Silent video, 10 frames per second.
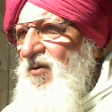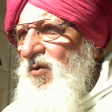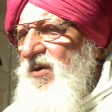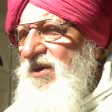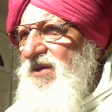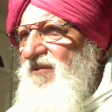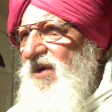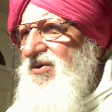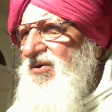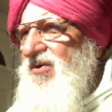Only the
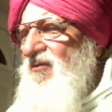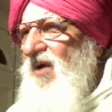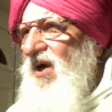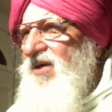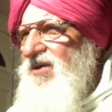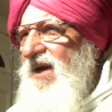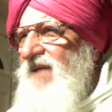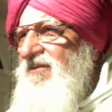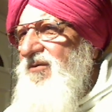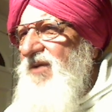western wall is
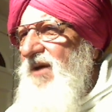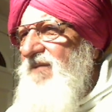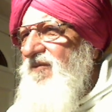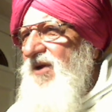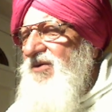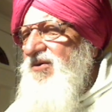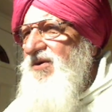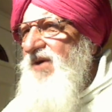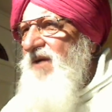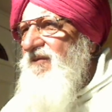left to them. West
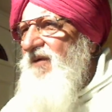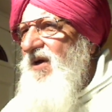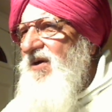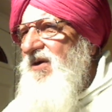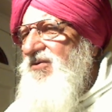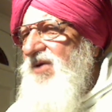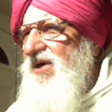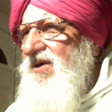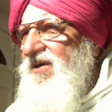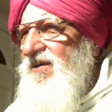stands for
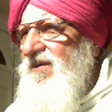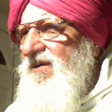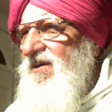Satan,